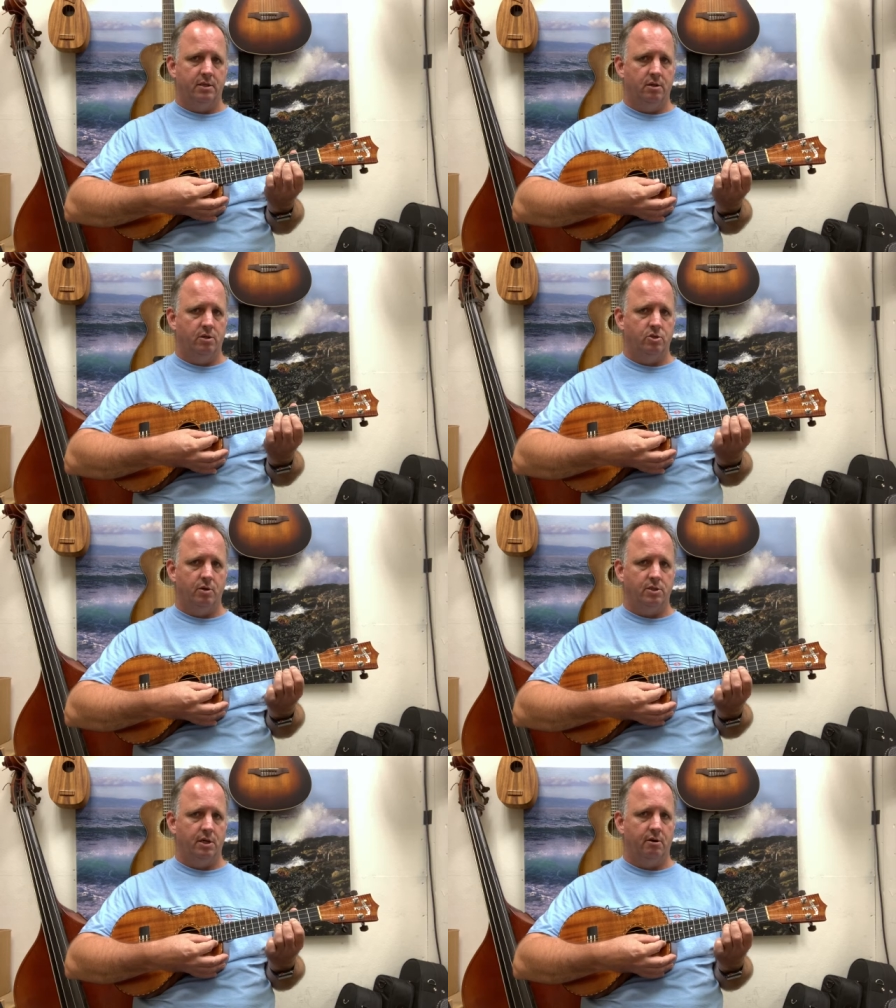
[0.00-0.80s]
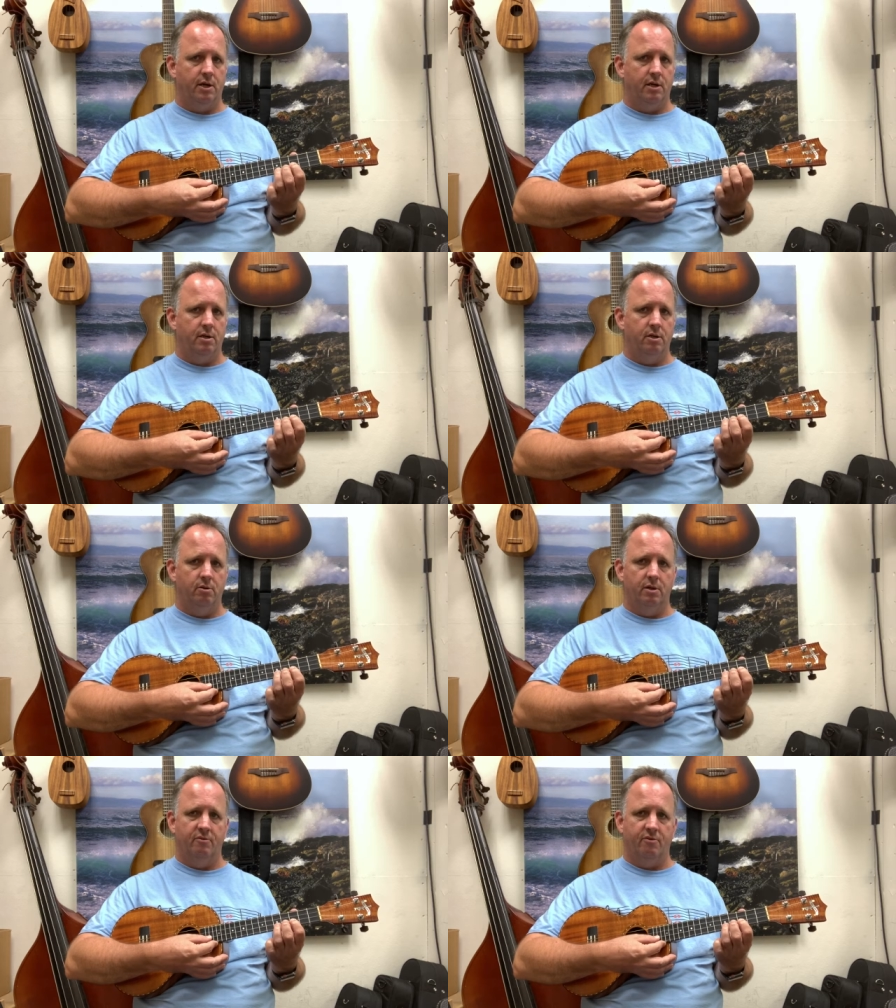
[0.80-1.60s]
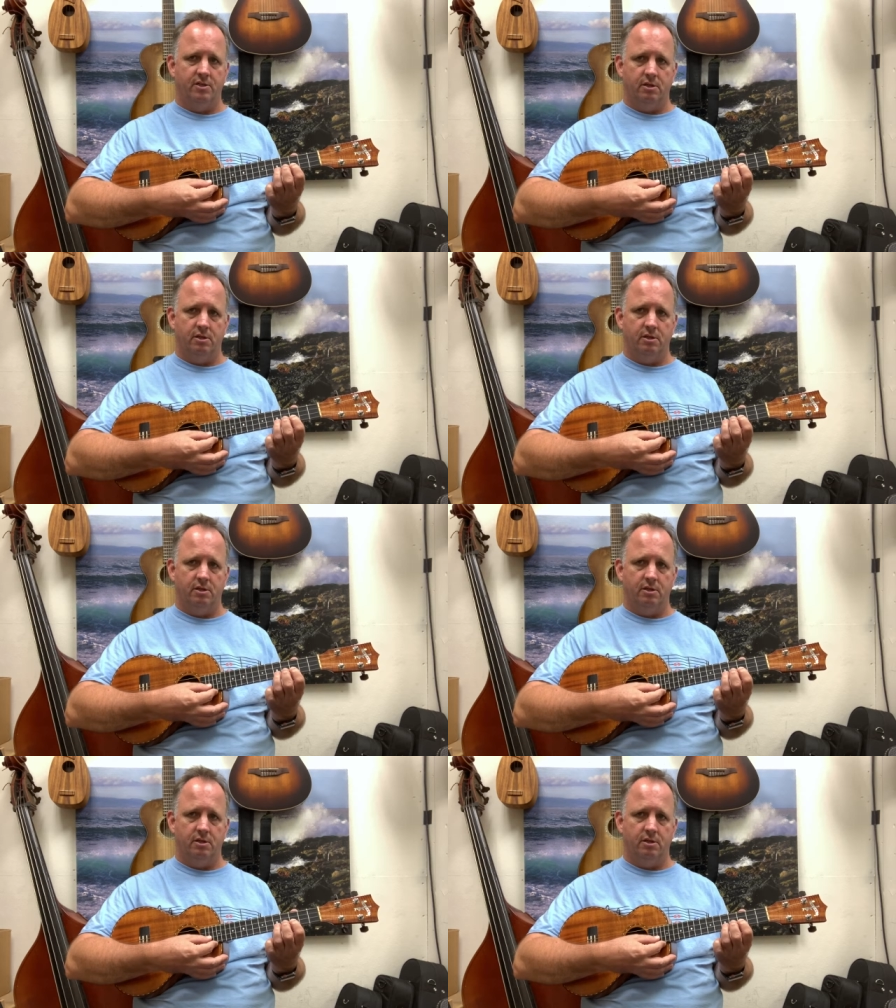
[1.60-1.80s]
to the strings I already knew and the frets I